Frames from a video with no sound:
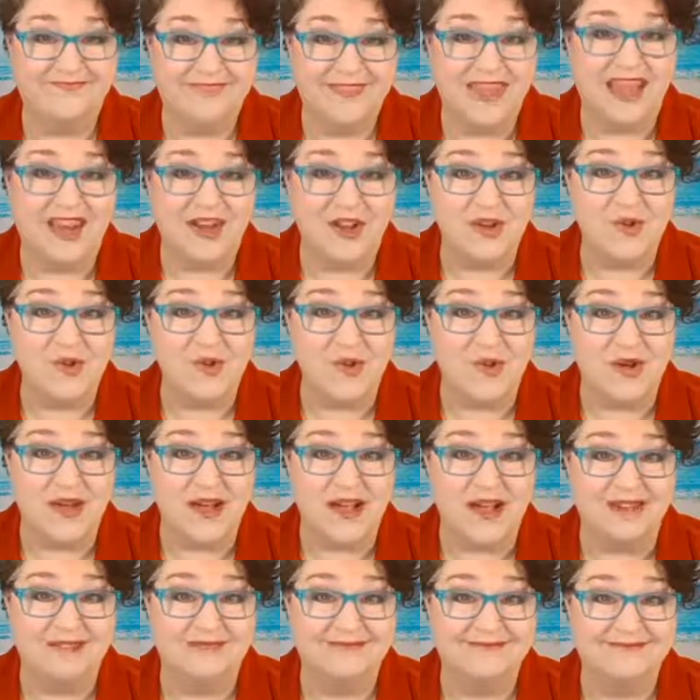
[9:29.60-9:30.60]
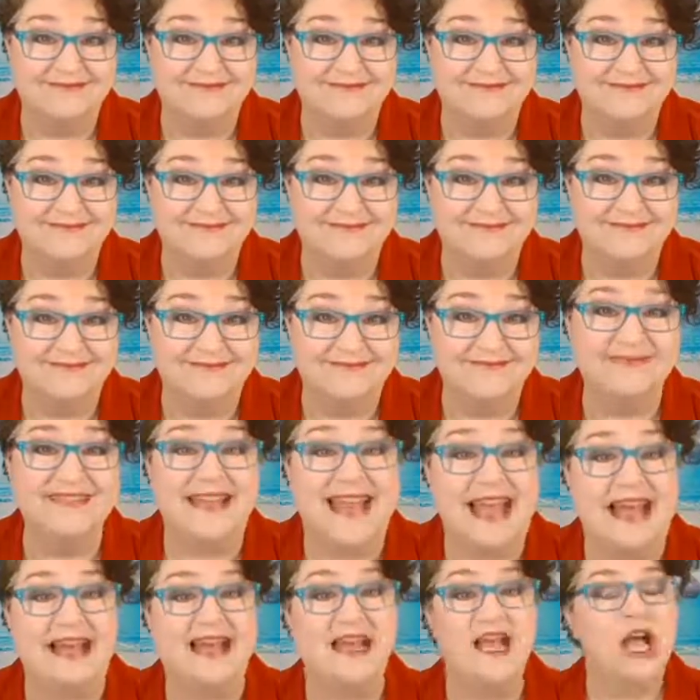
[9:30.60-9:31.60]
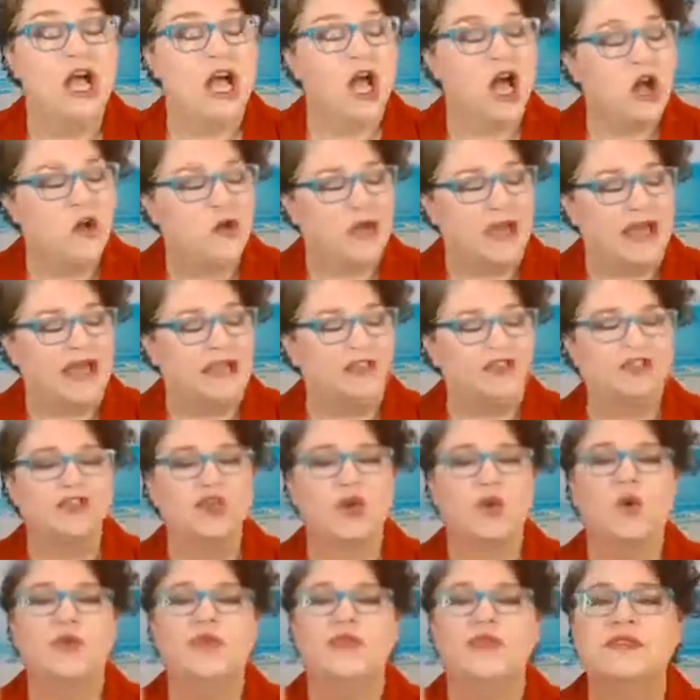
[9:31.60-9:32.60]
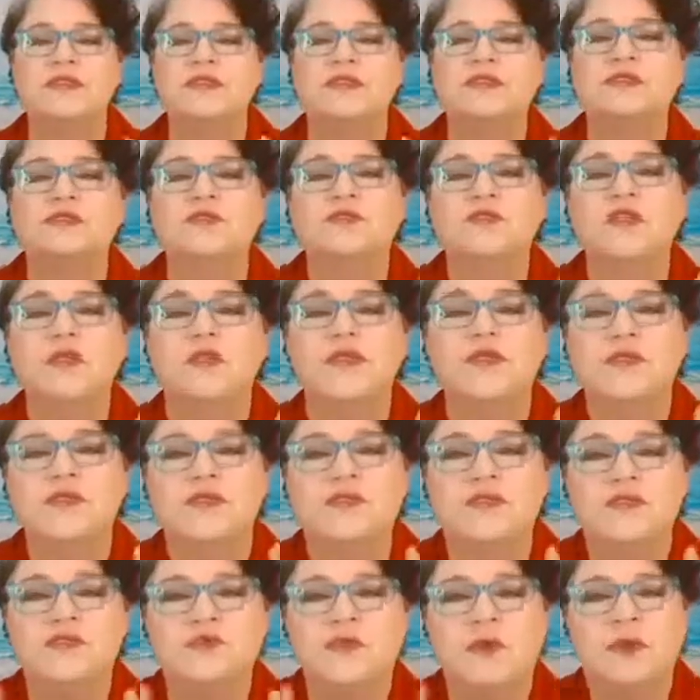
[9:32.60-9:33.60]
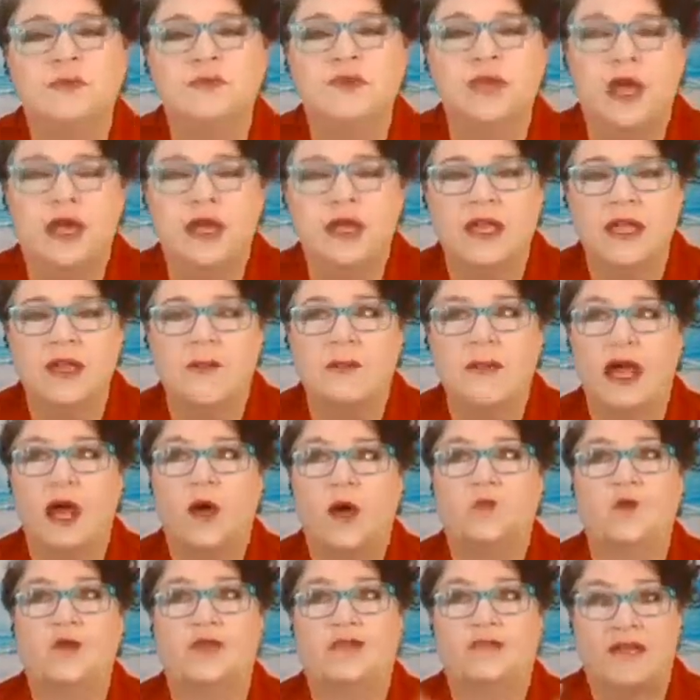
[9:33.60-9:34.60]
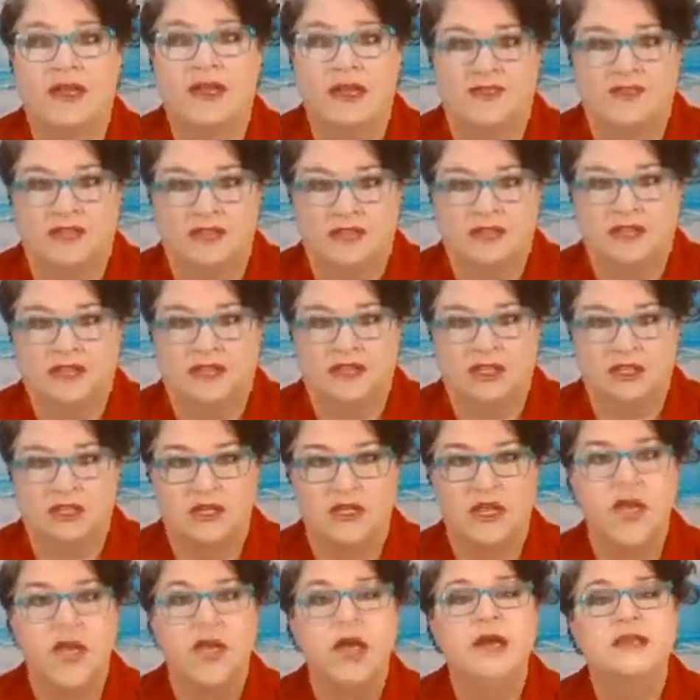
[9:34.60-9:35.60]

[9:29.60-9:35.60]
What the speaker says: Kind of cool, huh? Yeah. Okay. So this is what I'm talking about with manifestation.